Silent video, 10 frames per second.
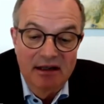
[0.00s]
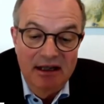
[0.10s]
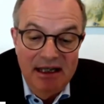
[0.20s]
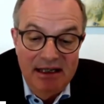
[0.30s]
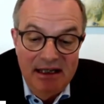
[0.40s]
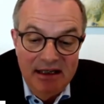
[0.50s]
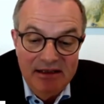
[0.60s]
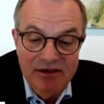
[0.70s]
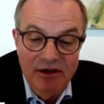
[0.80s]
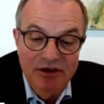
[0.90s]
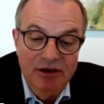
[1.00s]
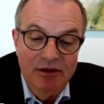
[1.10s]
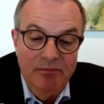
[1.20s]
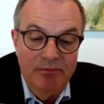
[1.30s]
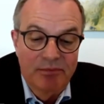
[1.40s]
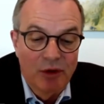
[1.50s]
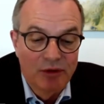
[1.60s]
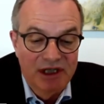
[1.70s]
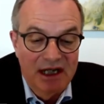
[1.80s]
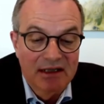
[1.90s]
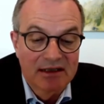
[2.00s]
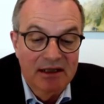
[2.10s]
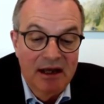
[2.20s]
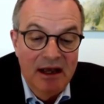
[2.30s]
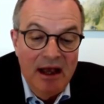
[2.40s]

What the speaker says: leading such a project.